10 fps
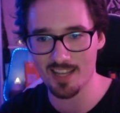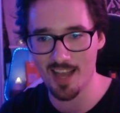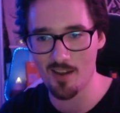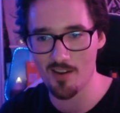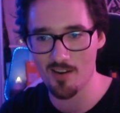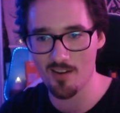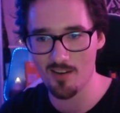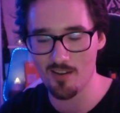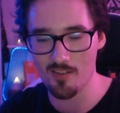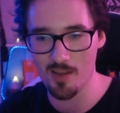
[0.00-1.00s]
out
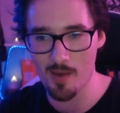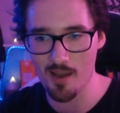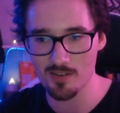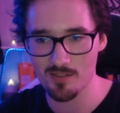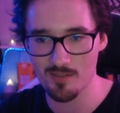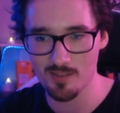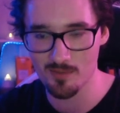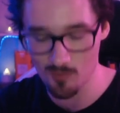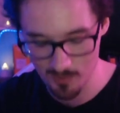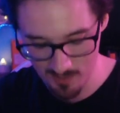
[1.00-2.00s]
them out. That's
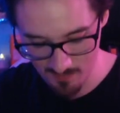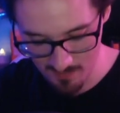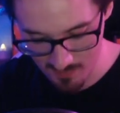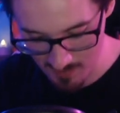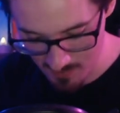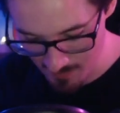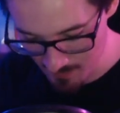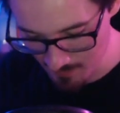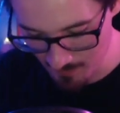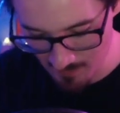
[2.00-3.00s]
awesome.
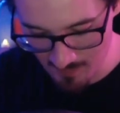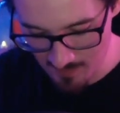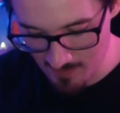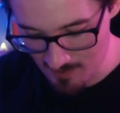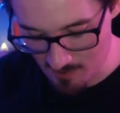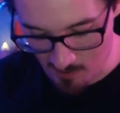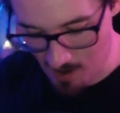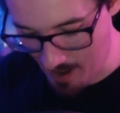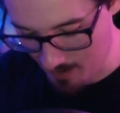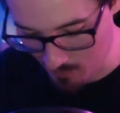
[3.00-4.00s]
All
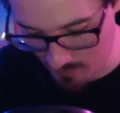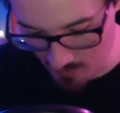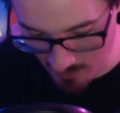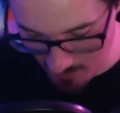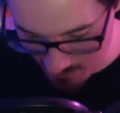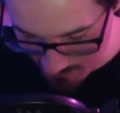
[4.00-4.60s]
right, we've got